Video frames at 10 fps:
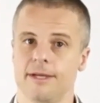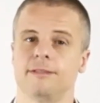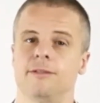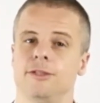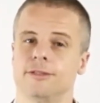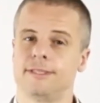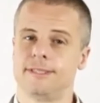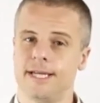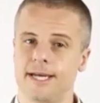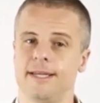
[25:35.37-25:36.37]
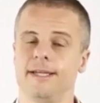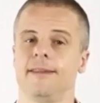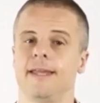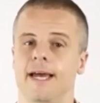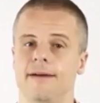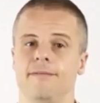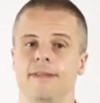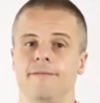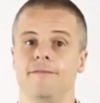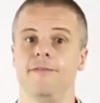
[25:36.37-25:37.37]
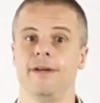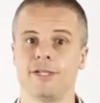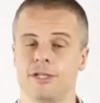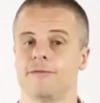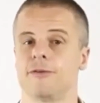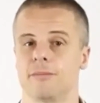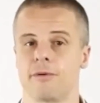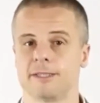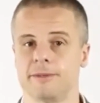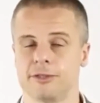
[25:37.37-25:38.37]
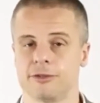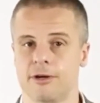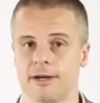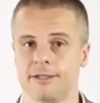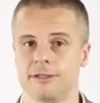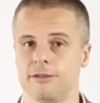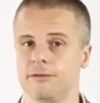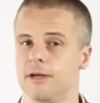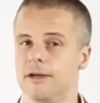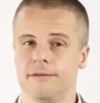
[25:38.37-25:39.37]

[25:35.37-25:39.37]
So you're setting that vision for the prospect you're talking to